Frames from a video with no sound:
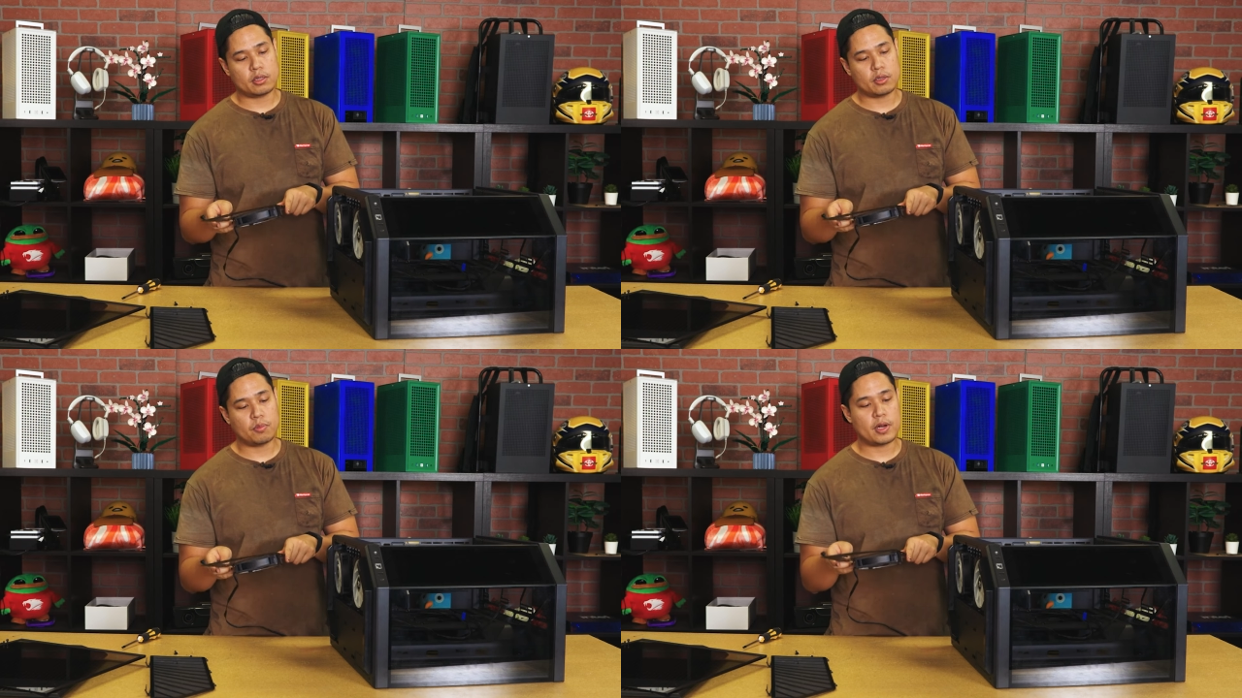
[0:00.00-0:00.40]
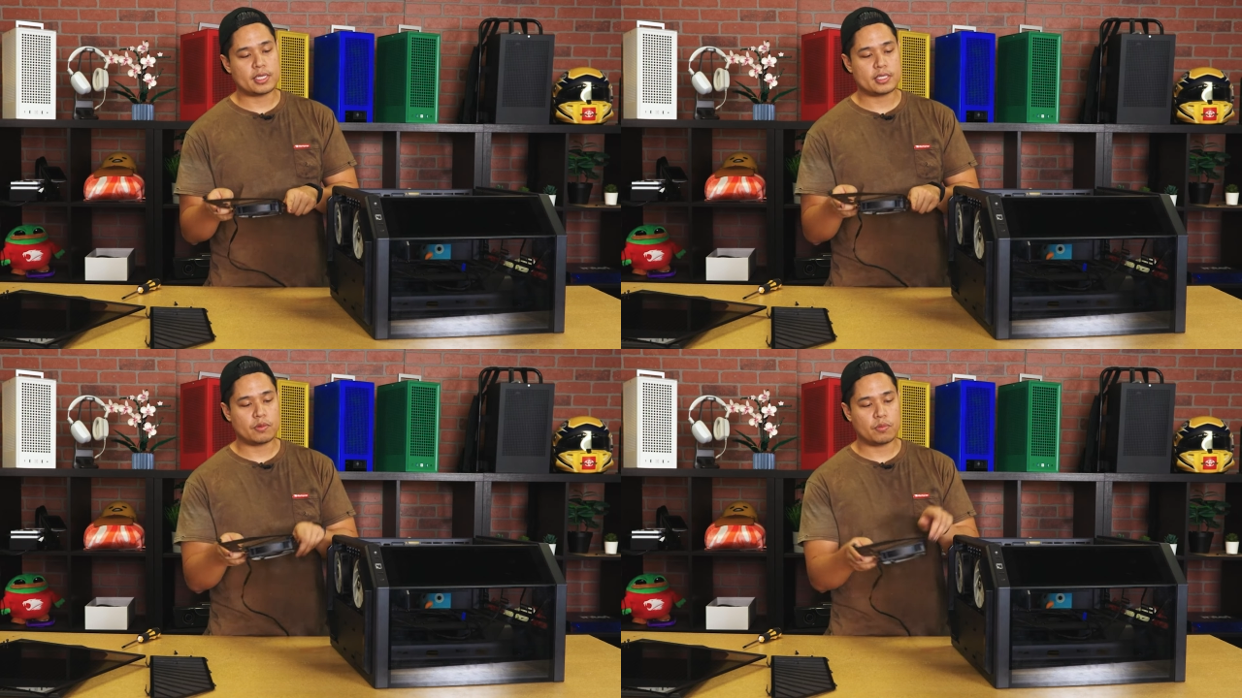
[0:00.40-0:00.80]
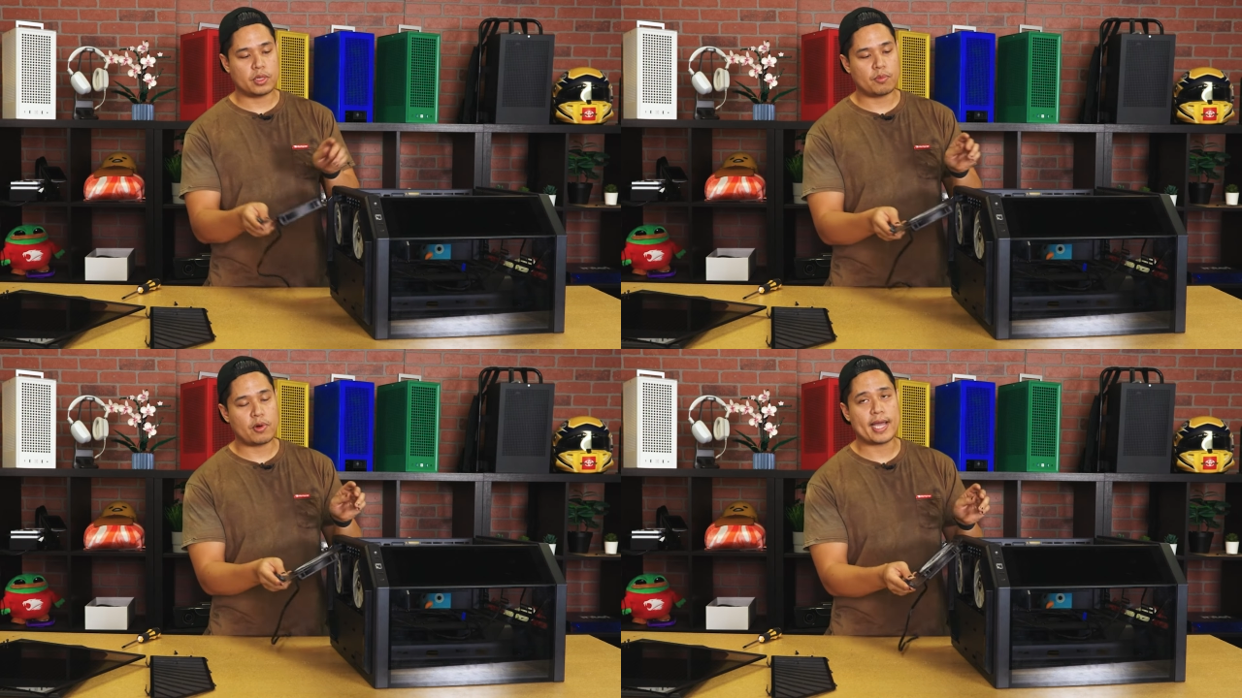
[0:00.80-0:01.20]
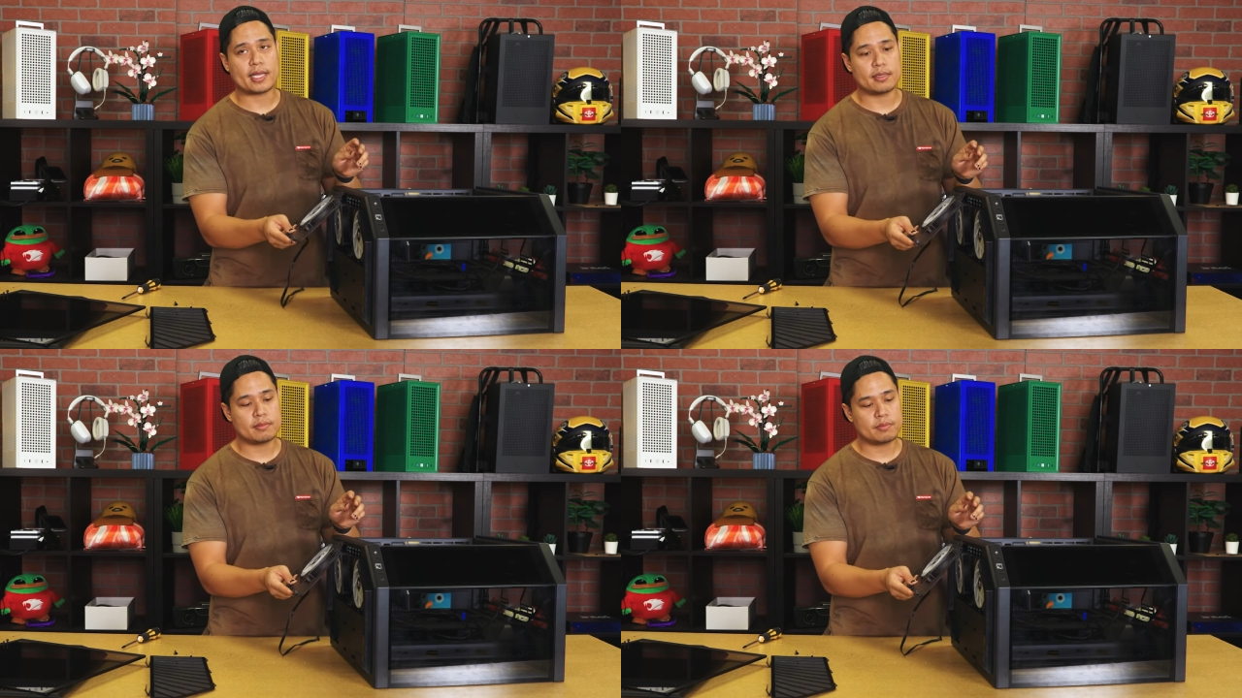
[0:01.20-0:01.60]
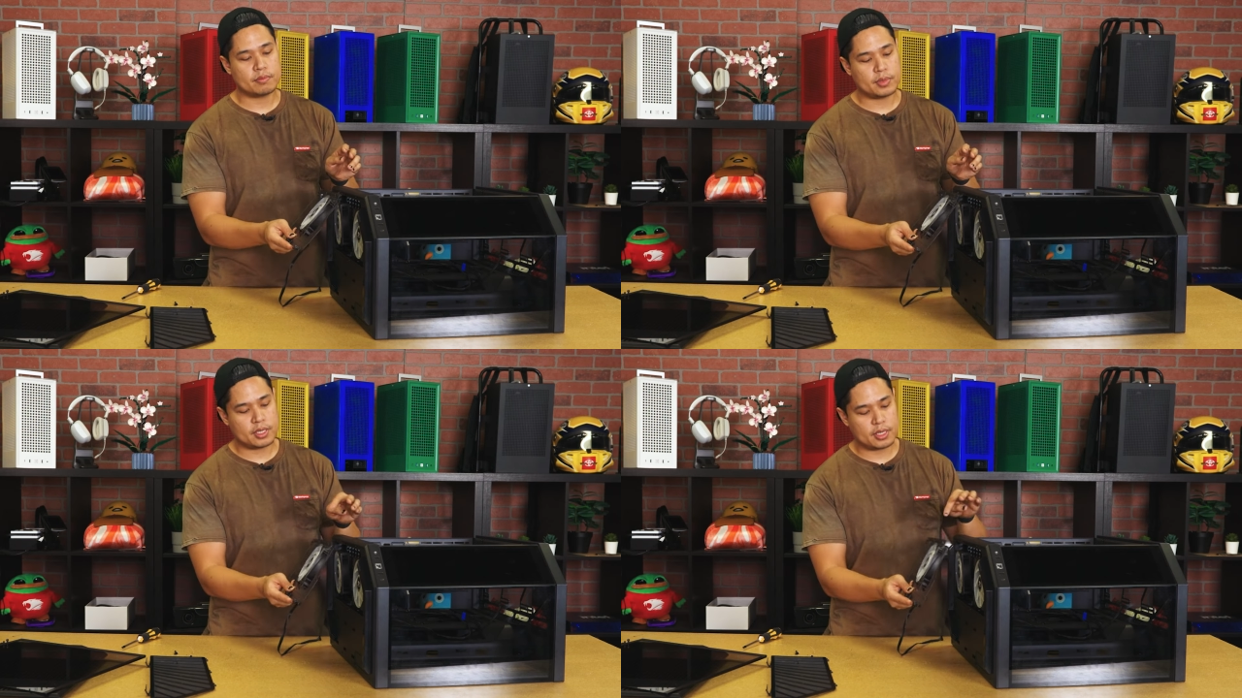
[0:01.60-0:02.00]
you press it with the bracket
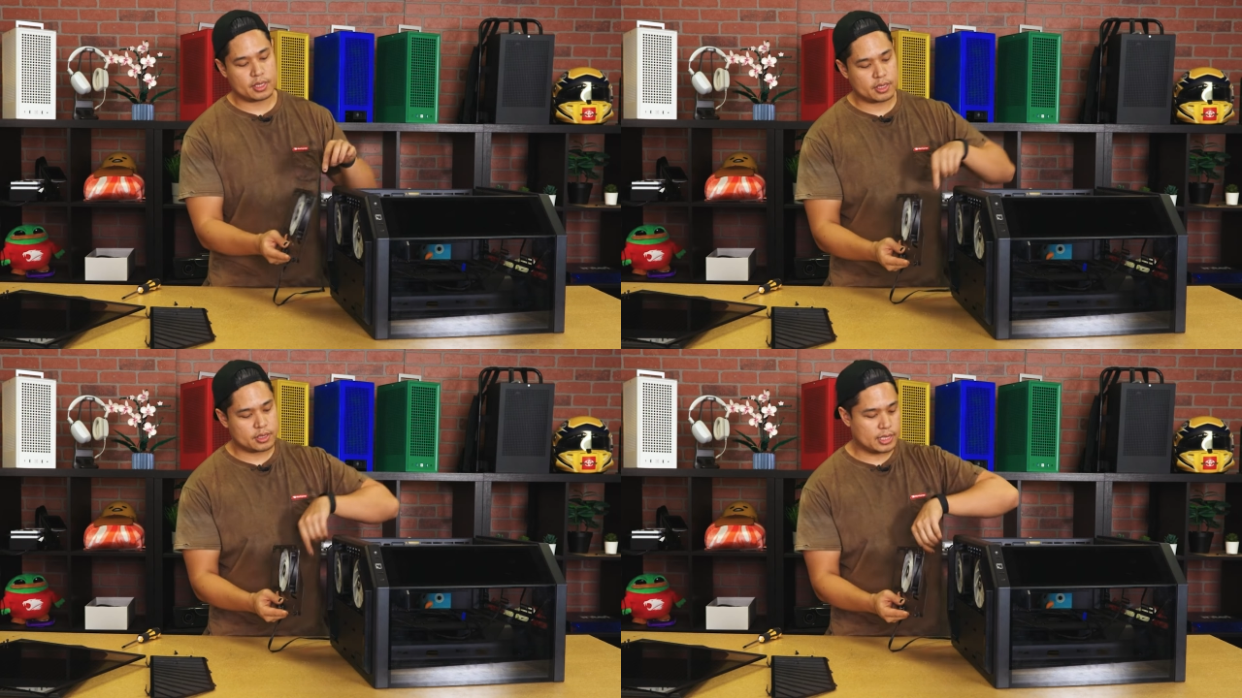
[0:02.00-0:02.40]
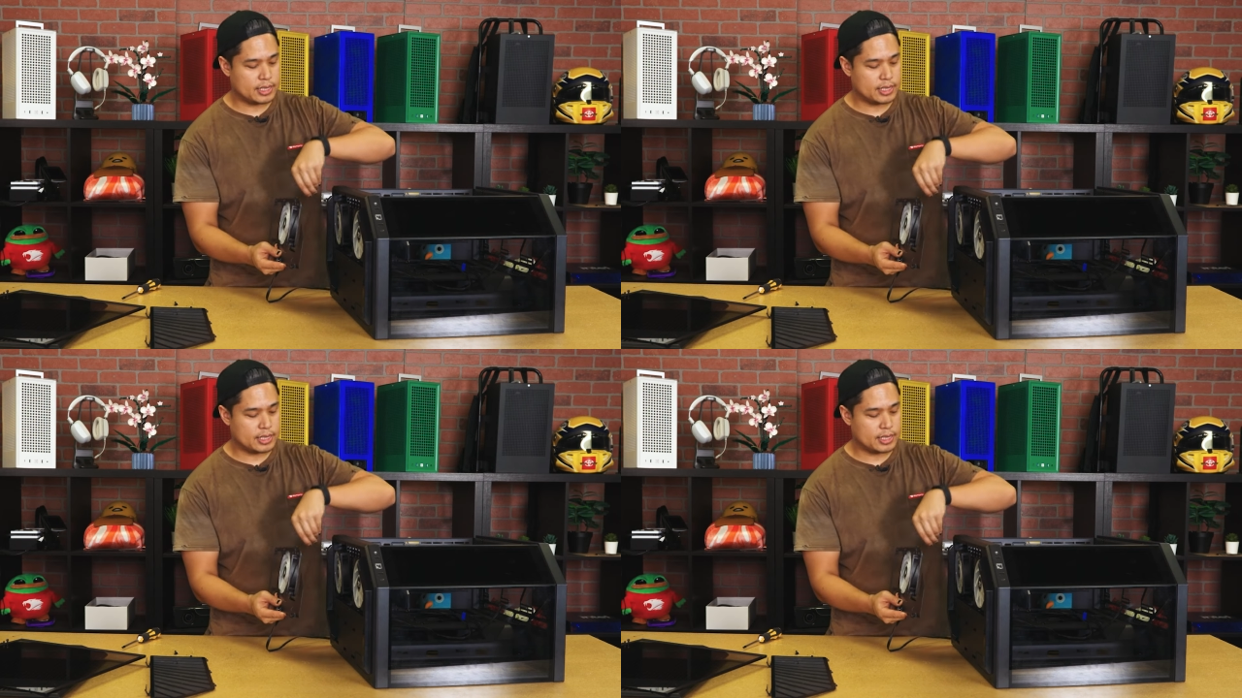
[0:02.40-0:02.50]
because